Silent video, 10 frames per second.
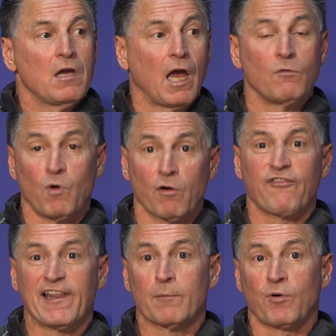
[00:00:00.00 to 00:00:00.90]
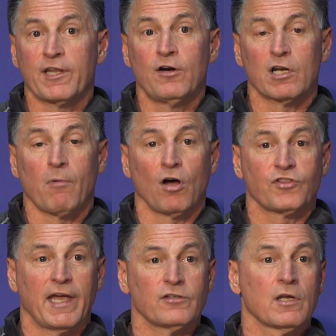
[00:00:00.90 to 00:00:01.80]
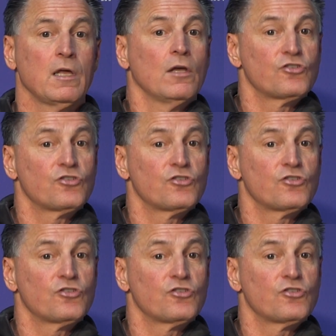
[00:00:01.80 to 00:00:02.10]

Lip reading: and we were feeling pretty good about things.